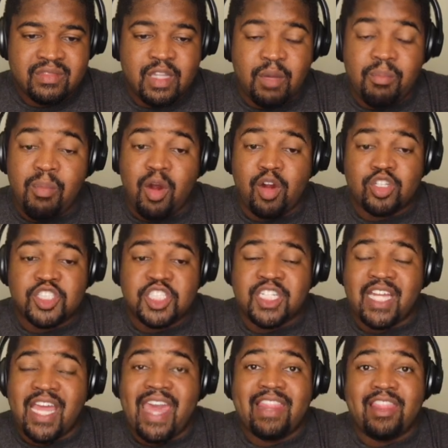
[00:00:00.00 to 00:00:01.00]
The
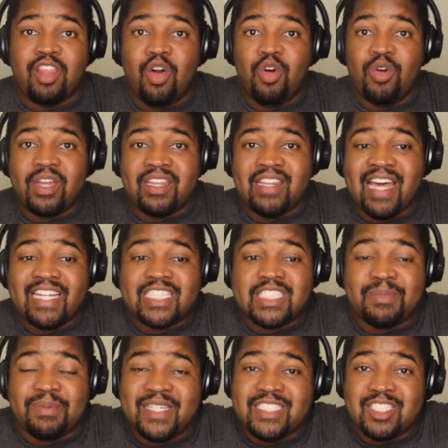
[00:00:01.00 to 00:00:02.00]
Martian and Logan, that
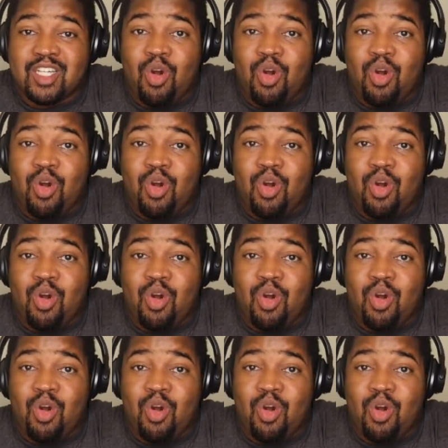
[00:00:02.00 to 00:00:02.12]
explains the